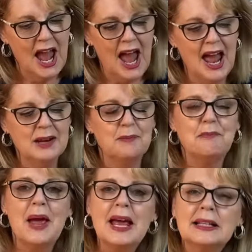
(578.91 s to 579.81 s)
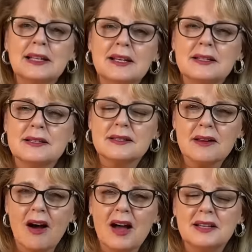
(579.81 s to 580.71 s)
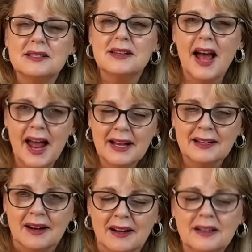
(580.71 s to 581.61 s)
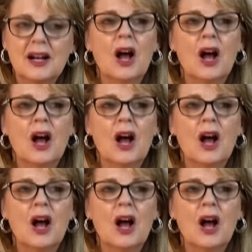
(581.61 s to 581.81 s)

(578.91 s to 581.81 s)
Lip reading: and barely disguised anger,